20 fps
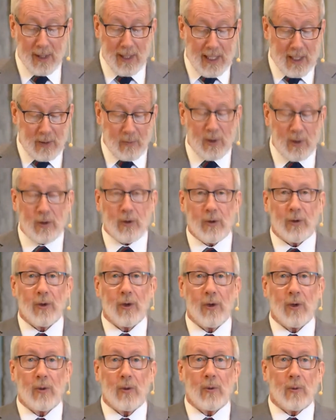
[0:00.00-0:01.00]
and we don't
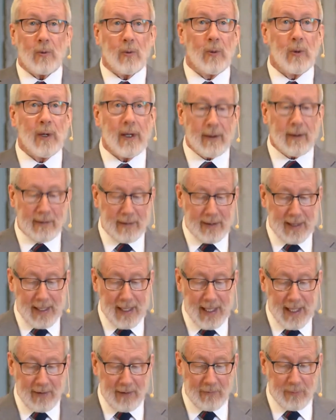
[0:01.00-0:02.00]
know where they
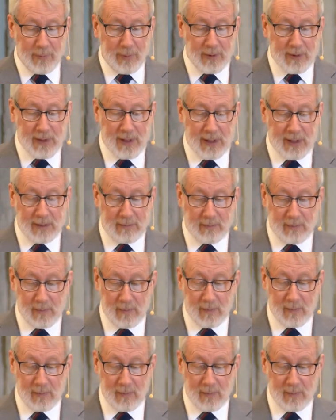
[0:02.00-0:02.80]
have put him.